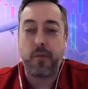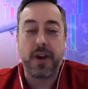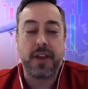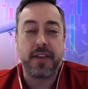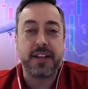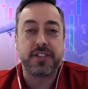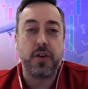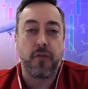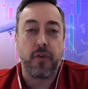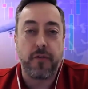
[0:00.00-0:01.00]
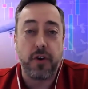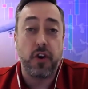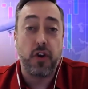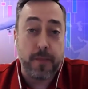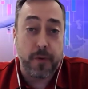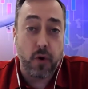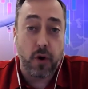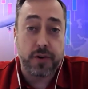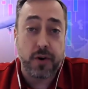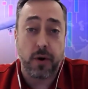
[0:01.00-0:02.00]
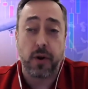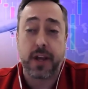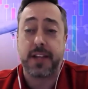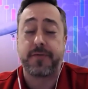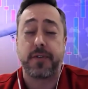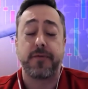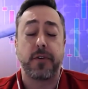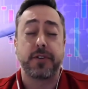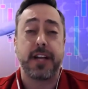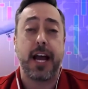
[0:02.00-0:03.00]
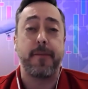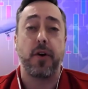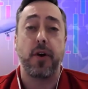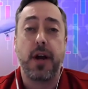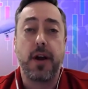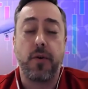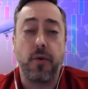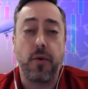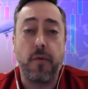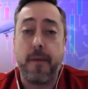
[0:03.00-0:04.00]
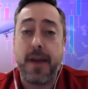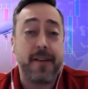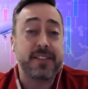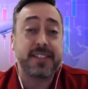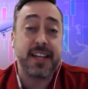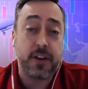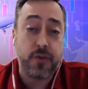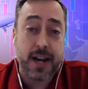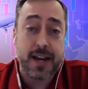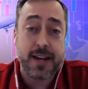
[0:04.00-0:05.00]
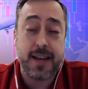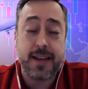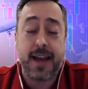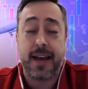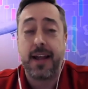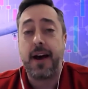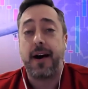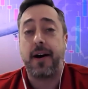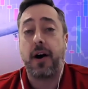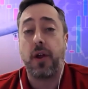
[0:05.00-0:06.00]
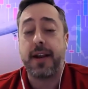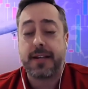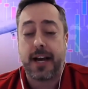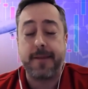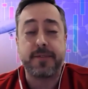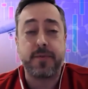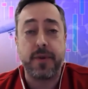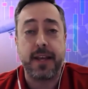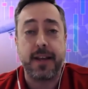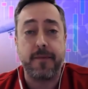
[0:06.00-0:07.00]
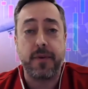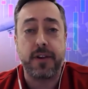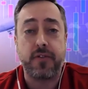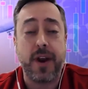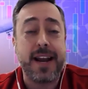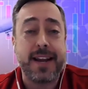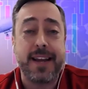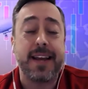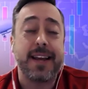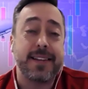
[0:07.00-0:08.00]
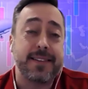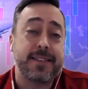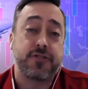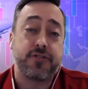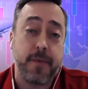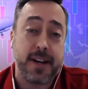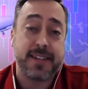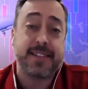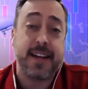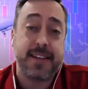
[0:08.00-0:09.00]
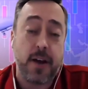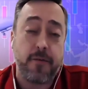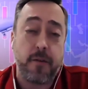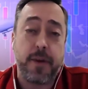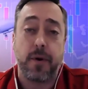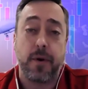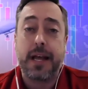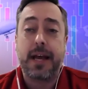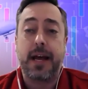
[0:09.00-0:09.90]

one of the things too, for new people who are looking at this for the first time, or who maybe haven't seen a trade idea yet, a lot of times when the trade idea is distributed and sent out for people,